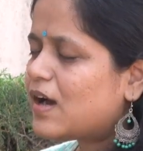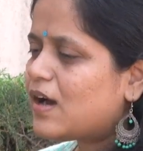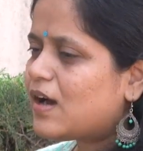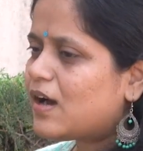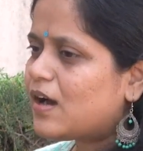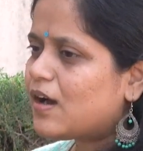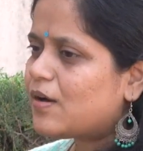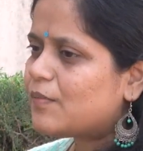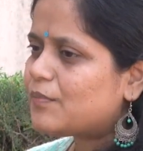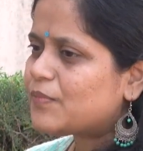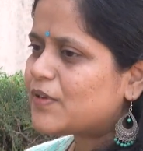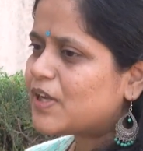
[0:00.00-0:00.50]

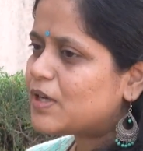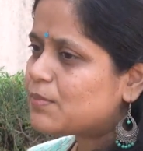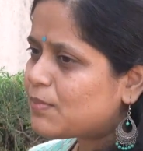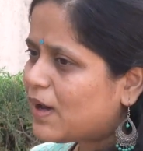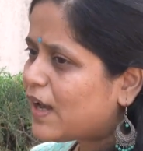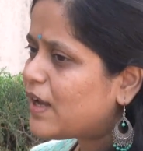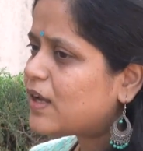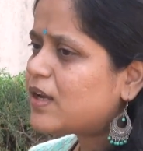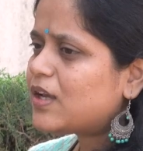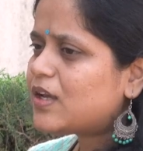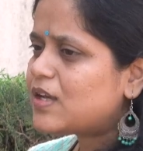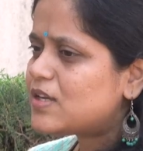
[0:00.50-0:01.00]
Um, in
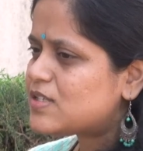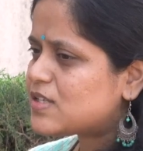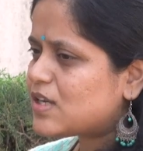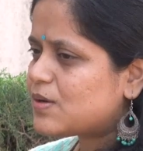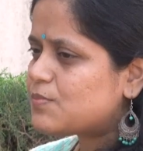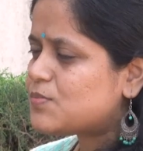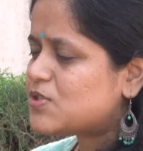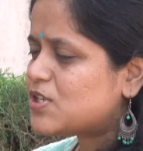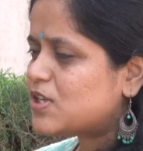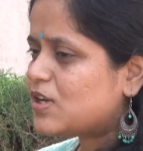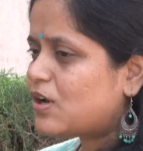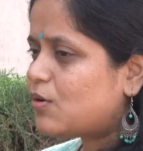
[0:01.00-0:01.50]
my case,
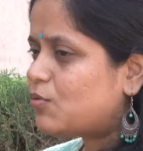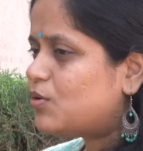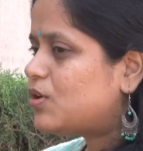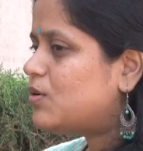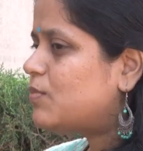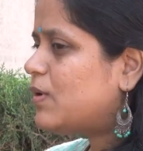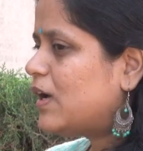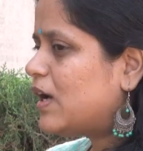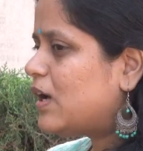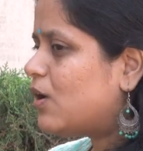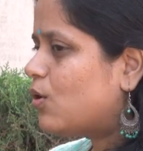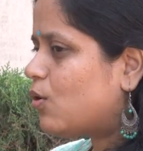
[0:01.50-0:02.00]
I'm surrounded
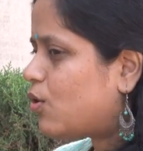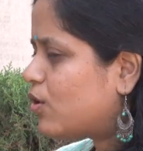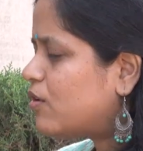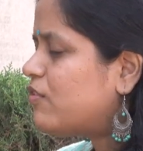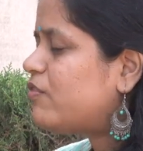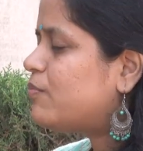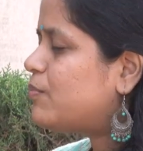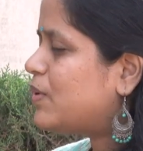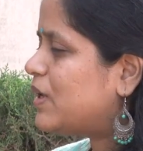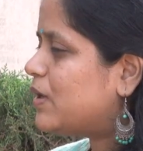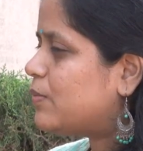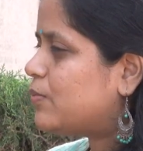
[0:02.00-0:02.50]
by a lot
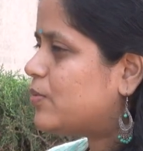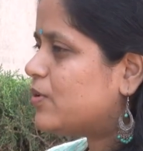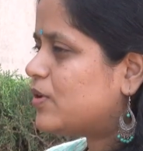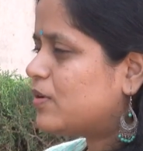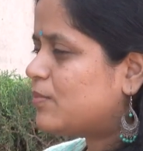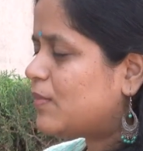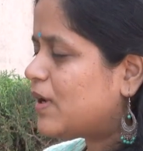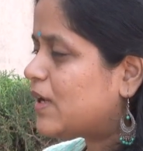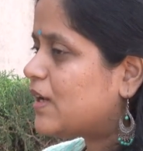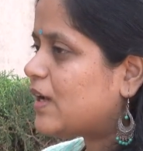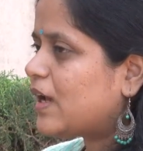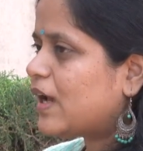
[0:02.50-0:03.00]
of people,
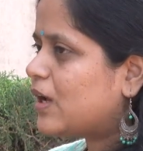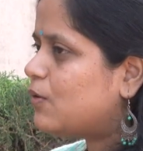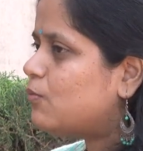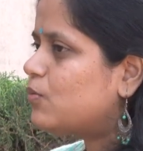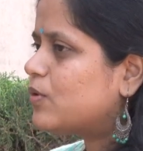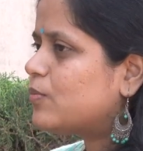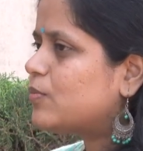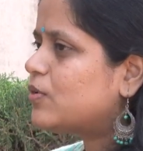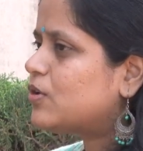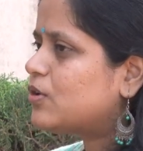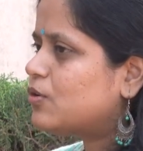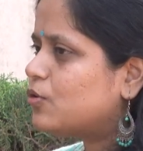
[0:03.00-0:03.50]
men and
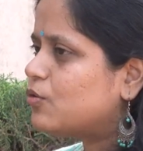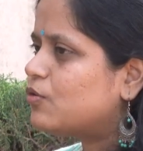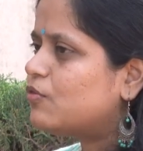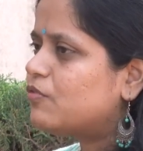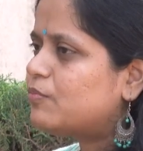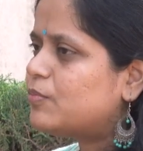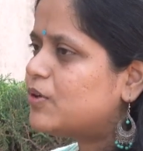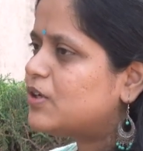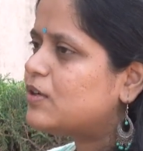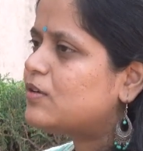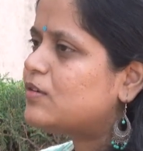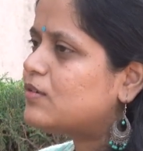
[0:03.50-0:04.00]
women
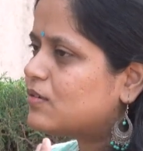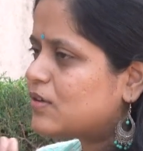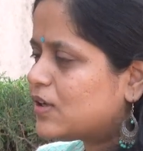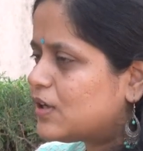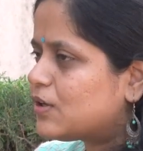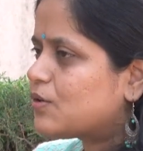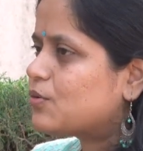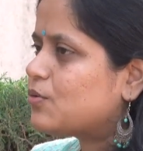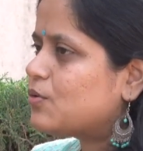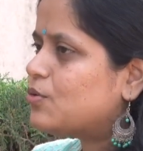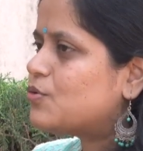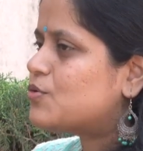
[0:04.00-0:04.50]
who've been,
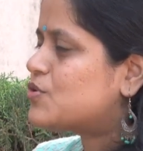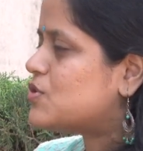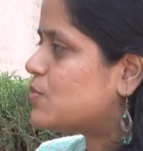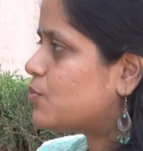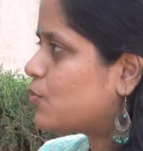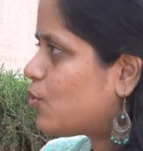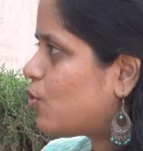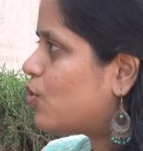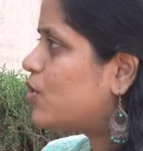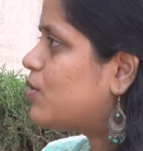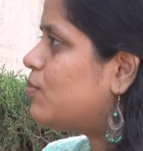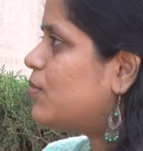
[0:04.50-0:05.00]
you know, who
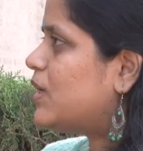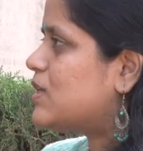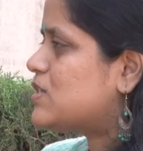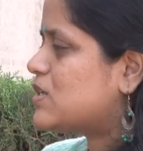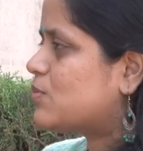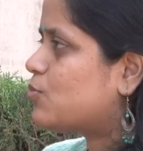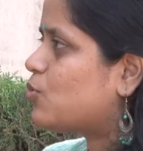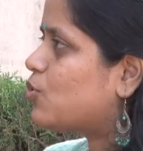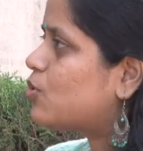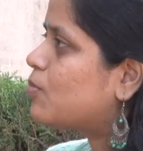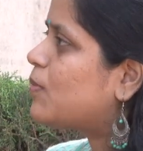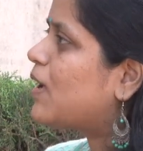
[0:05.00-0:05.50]
support me,
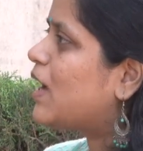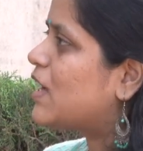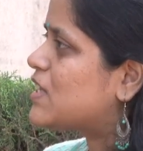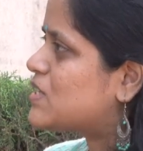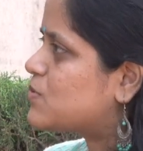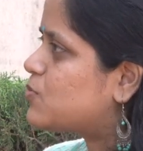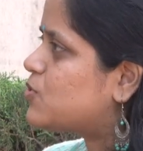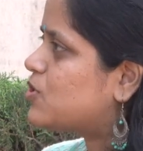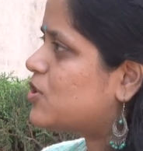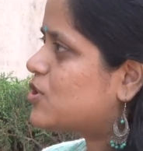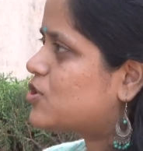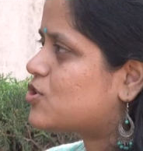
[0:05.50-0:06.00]
support my
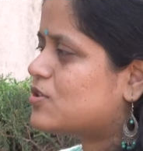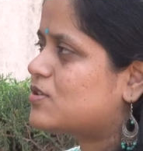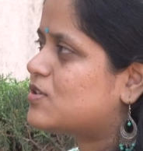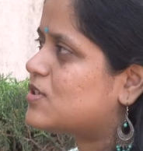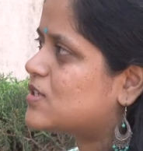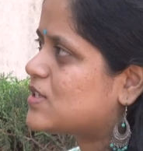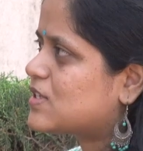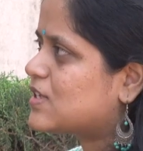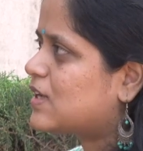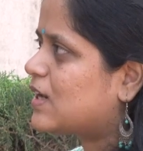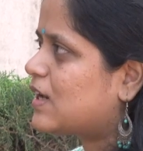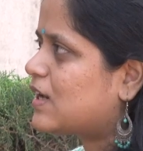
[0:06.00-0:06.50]

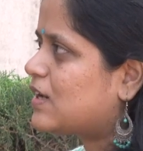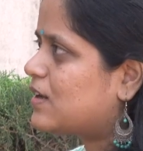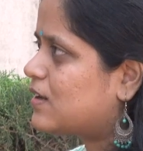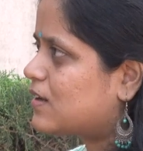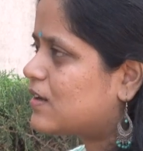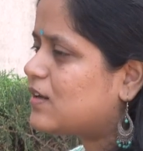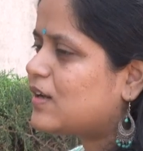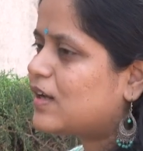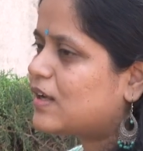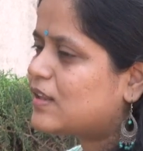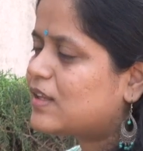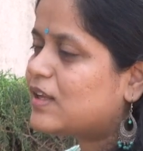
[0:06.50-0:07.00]
aspirations, and
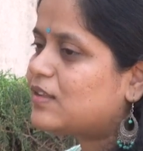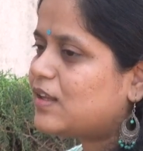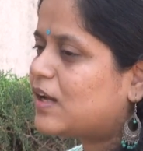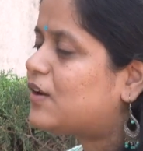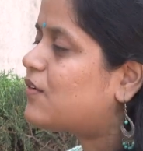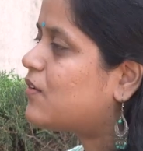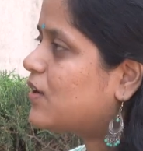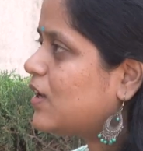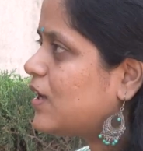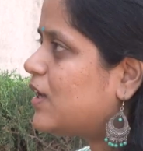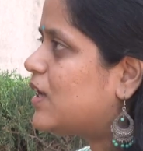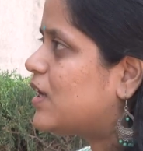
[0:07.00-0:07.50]
I think
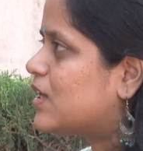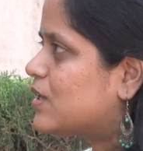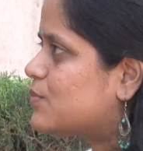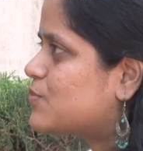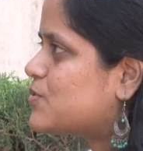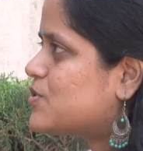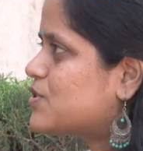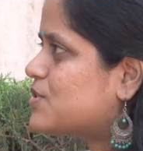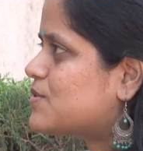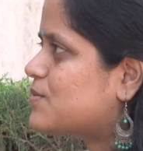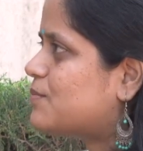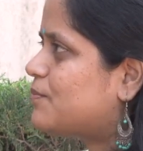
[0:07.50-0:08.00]
that really
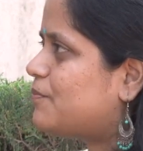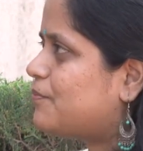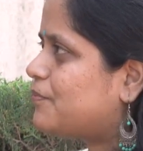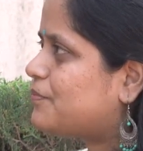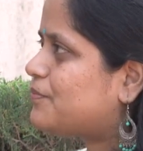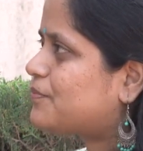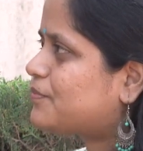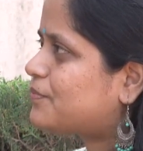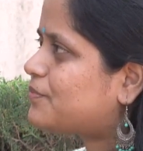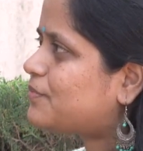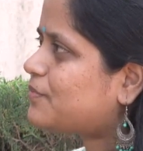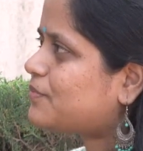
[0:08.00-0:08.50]
helps.
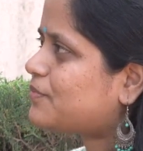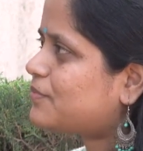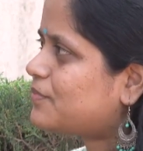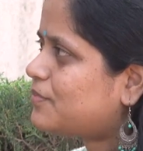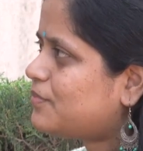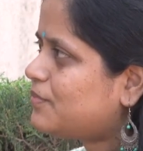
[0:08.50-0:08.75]
Okay.